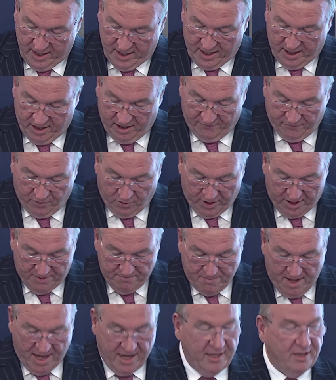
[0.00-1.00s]
And I've already
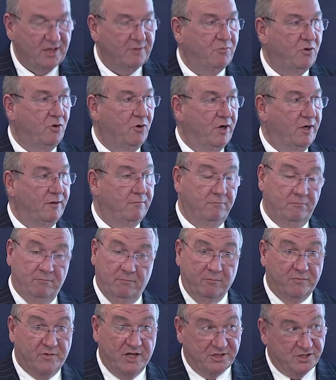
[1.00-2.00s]
made the point
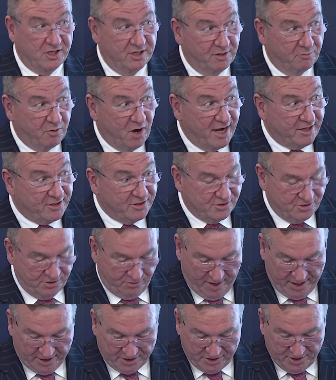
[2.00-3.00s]
that's in the practice
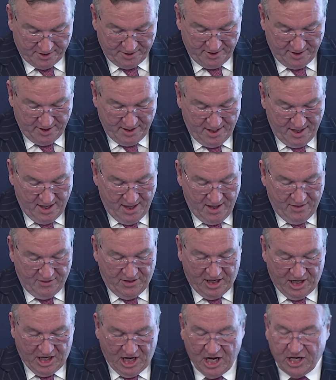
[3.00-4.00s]
direction
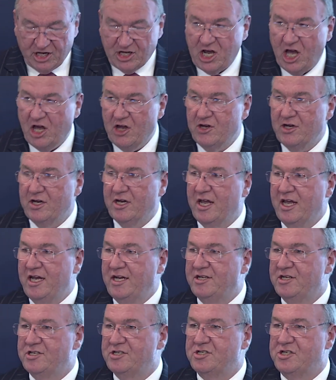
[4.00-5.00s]
that you don't need
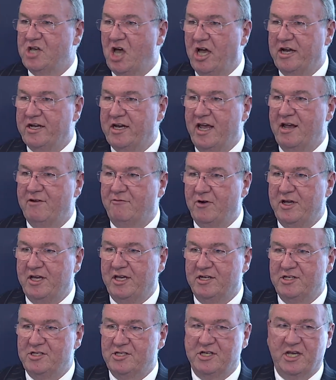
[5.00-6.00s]
to cite every
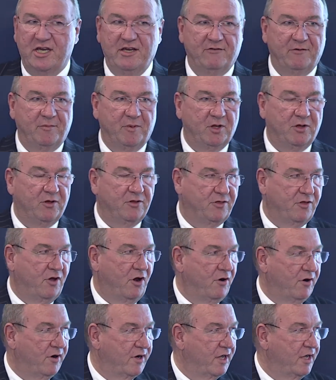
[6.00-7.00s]
conceivable
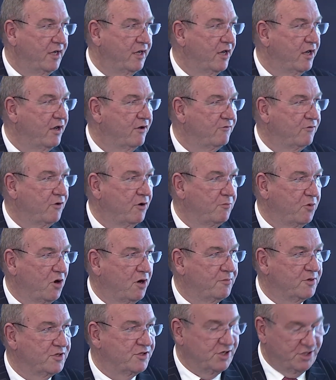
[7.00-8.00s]
authority for a
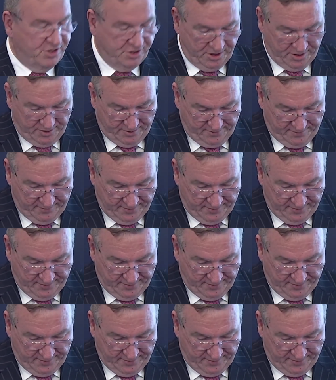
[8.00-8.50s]
proposition.